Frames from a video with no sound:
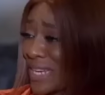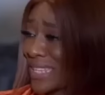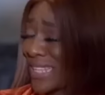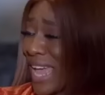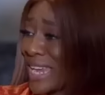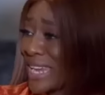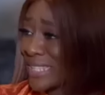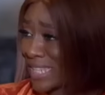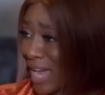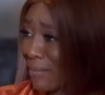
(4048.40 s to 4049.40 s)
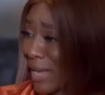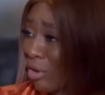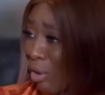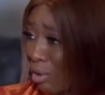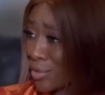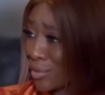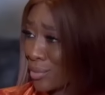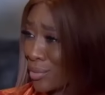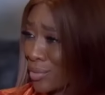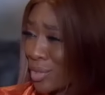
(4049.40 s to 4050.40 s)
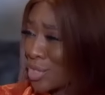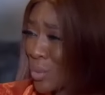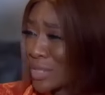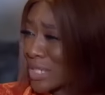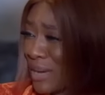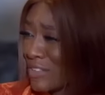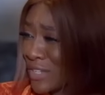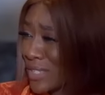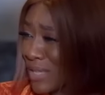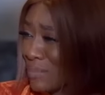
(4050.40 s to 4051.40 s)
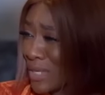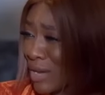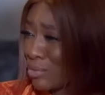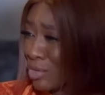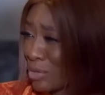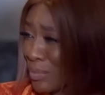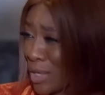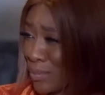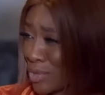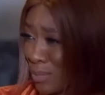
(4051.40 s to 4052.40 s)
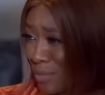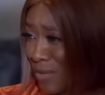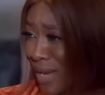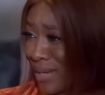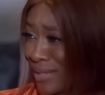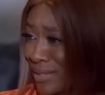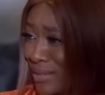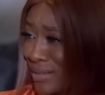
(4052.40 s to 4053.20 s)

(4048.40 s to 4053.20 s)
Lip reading: feared that any time I call you, you would demand for something I would not be able to provide.